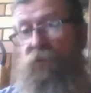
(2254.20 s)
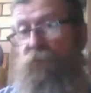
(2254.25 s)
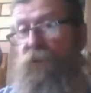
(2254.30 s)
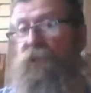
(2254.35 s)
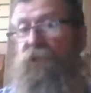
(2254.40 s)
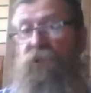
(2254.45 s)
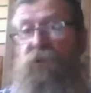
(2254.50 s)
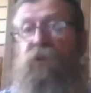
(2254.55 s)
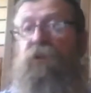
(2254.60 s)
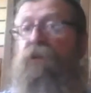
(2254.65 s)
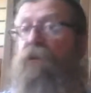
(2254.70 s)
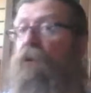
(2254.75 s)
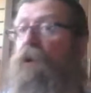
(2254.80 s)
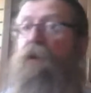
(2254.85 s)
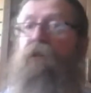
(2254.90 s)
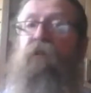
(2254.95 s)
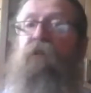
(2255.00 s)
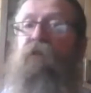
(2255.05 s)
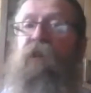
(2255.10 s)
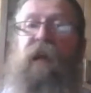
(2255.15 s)
which do go
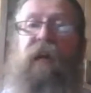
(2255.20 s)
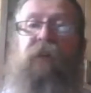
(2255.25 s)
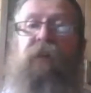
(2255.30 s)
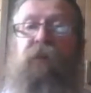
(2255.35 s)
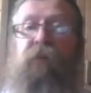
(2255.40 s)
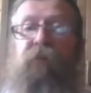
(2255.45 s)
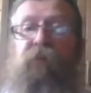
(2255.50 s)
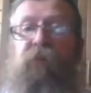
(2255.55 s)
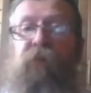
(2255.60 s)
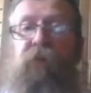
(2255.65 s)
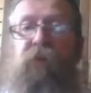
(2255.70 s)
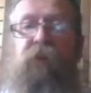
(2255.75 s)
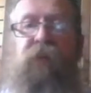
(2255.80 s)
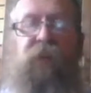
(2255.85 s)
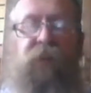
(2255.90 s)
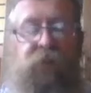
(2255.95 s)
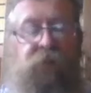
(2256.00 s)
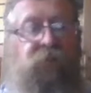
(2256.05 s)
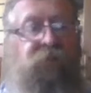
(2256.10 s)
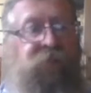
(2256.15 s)
around them. You
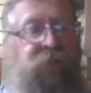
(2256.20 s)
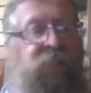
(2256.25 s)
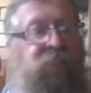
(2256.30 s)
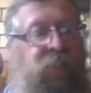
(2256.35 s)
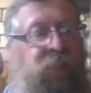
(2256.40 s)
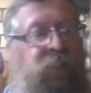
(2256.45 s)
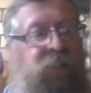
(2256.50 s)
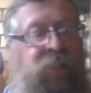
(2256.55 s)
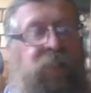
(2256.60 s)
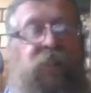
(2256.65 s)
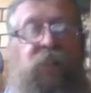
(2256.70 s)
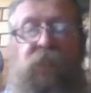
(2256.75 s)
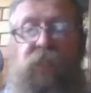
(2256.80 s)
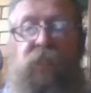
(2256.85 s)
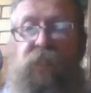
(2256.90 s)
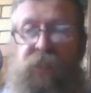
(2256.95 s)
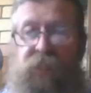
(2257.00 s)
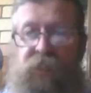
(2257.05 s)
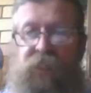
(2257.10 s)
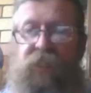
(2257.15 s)
can physically
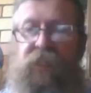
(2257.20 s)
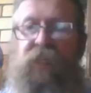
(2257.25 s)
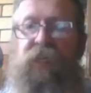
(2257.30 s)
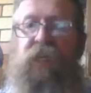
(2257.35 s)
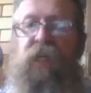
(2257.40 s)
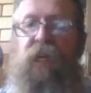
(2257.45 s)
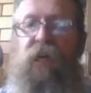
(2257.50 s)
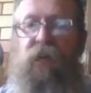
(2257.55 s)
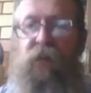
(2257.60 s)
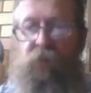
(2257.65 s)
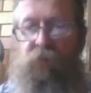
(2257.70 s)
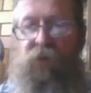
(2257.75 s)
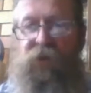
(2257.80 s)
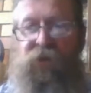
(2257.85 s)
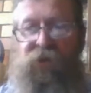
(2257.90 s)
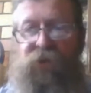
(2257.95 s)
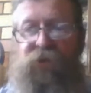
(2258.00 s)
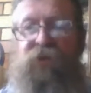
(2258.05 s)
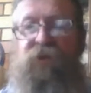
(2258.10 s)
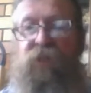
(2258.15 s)
see
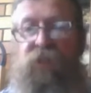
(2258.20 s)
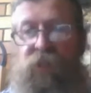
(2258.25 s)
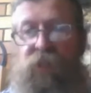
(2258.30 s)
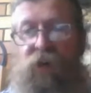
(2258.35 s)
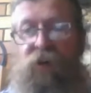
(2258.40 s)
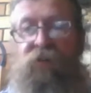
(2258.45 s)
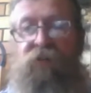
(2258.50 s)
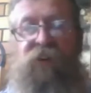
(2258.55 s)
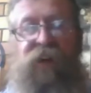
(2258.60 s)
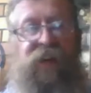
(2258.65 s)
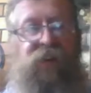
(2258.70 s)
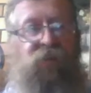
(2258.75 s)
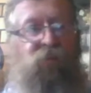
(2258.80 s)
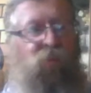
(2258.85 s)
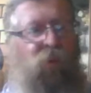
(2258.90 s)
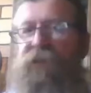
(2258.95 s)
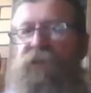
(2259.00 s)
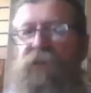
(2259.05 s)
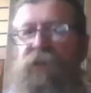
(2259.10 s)
moons go around.